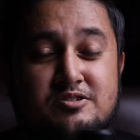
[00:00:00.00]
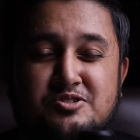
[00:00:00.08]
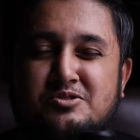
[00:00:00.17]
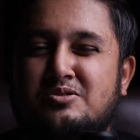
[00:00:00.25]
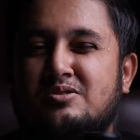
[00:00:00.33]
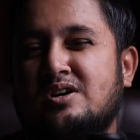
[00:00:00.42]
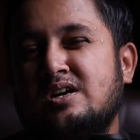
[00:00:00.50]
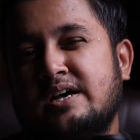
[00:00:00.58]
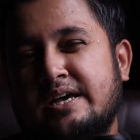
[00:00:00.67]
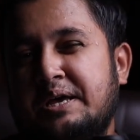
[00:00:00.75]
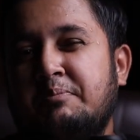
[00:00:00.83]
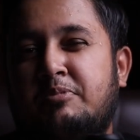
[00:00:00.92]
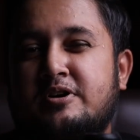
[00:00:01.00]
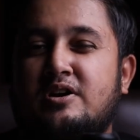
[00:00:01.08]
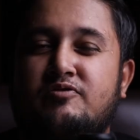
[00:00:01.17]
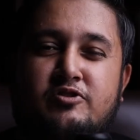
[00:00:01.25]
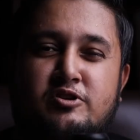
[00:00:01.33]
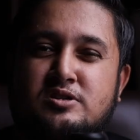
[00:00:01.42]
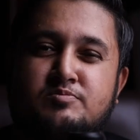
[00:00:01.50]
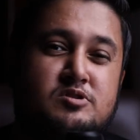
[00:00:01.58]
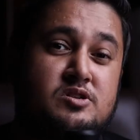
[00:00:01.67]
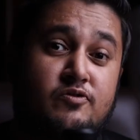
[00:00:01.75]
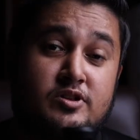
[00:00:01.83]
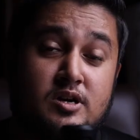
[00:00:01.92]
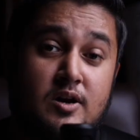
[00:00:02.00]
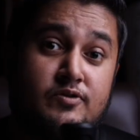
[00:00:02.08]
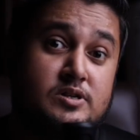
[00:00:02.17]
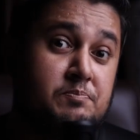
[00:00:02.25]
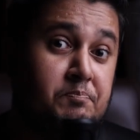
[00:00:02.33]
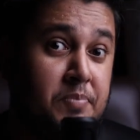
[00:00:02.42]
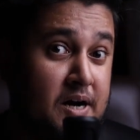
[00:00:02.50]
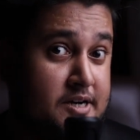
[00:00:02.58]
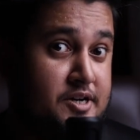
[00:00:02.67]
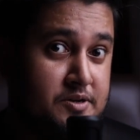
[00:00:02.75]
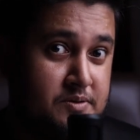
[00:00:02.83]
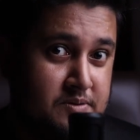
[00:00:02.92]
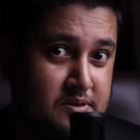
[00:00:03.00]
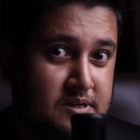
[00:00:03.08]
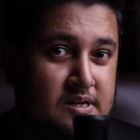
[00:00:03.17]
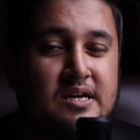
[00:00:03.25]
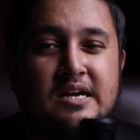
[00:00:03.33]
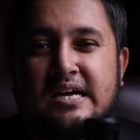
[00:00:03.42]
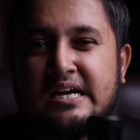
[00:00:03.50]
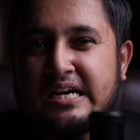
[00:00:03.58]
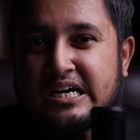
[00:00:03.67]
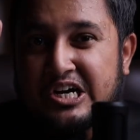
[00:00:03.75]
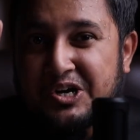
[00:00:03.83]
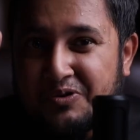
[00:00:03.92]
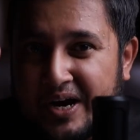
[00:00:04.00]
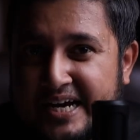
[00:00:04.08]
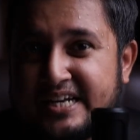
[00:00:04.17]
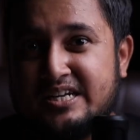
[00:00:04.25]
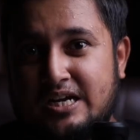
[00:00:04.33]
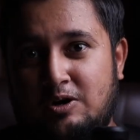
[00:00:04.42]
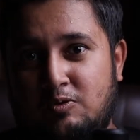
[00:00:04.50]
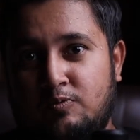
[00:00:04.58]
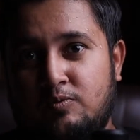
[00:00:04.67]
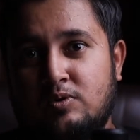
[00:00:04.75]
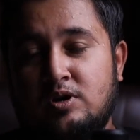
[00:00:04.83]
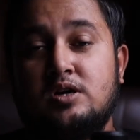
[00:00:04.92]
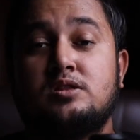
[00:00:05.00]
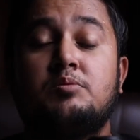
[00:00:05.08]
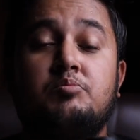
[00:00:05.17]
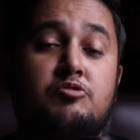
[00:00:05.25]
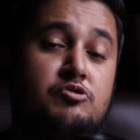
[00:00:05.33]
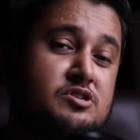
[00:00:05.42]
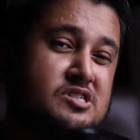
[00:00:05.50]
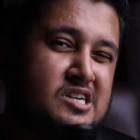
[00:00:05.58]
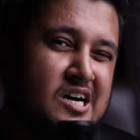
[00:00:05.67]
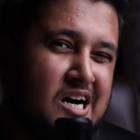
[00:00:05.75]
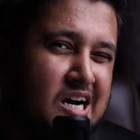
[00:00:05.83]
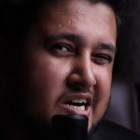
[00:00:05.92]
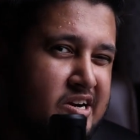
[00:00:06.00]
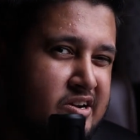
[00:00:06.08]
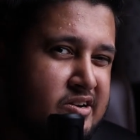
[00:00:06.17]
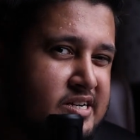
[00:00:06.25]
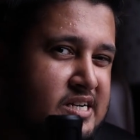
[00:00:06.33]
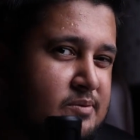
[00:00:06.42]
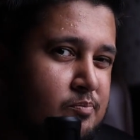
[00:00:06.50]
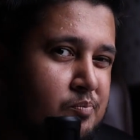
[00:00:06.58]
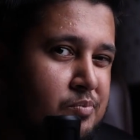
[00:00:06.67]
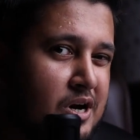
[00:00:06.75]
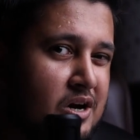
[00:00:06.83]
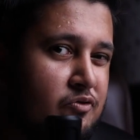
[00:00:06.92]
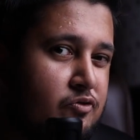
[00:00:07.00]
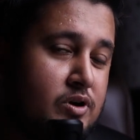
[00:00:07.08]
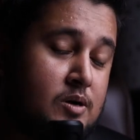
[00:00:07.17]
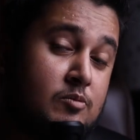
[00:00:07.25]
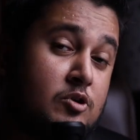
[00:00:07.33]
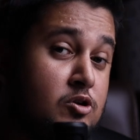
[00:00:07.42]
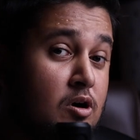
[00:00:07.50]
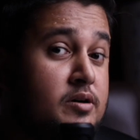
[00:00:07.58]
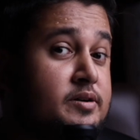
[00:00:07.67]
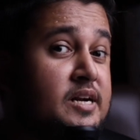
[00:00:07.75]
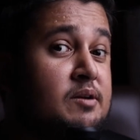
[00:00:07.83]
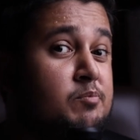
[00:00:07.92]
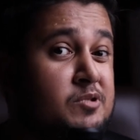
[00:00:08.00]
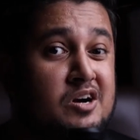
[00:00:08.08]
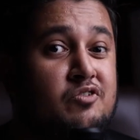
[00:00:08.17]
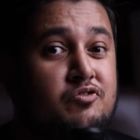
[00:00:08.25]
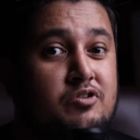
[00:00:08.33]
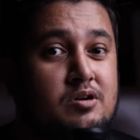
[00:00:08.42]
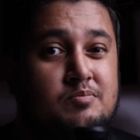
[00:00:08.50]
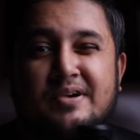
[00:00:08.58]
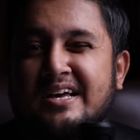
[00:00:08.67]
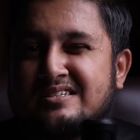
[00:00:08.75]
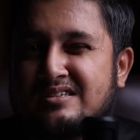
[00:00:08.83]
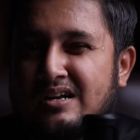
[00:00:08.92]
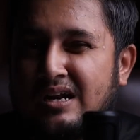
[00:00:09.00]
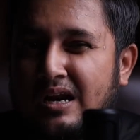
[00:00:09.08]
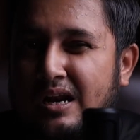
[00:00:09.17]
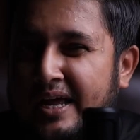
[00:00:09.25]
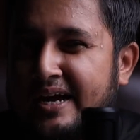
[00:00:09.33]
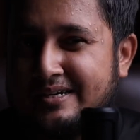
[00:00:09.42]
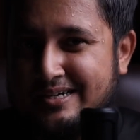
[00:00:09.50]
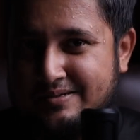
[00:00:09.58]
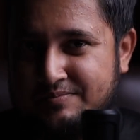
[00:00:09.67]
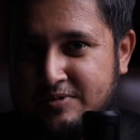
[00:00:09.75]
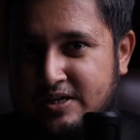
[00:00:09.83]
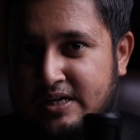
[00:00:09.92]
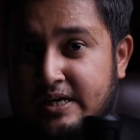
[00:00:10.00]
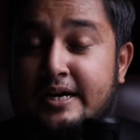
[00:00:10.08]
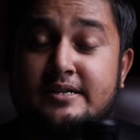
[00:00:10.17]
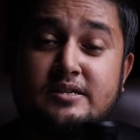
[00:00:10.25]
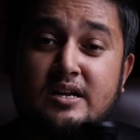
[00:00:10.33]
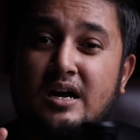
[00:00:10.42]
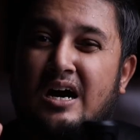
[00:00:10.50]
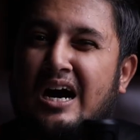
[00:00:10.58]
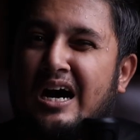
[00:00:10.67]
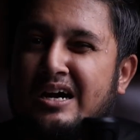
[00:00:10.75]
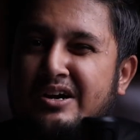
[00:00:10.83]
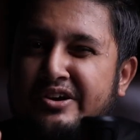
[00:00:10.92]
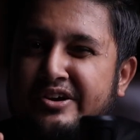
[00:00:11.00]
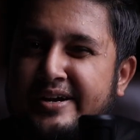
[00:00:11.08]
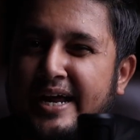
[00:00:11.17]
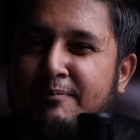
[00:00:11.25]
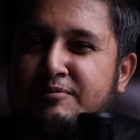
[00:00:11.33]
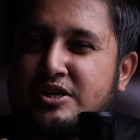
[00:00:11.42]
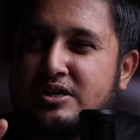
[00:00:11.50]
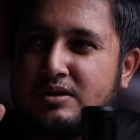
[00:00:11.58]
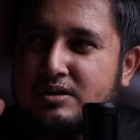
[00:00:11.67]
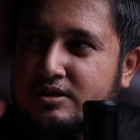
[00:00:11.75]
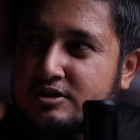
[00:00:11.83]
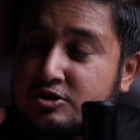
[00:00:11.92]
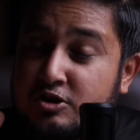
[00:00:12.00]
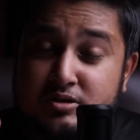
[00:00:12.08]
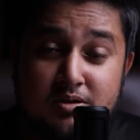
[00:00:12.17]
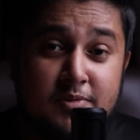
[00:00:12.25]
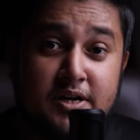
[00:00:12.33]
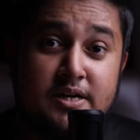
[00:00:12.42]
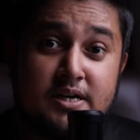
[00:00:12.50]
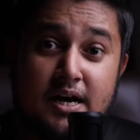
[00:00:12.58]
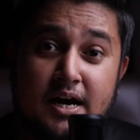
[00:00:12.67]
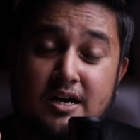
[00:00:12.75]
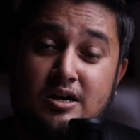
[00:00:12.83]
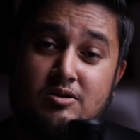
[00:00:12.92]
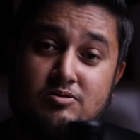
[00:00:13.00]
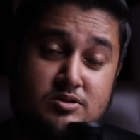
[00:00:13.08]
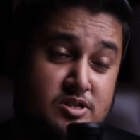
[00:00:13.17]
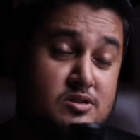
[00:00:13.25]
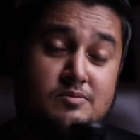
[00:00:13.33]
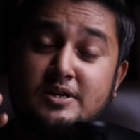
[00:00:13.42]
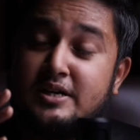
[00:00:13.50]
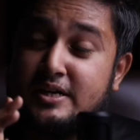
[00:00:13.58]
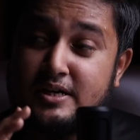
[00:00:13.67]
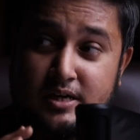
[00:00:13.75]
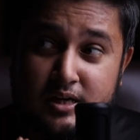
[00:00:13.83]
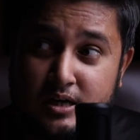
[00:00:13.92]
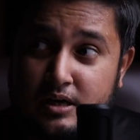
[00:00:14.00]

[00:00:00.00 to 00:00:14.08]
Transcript: so important for sports photographers. But right now, the most underrated platform, content platform, is LinkedIn. It's an untapped social media account, social media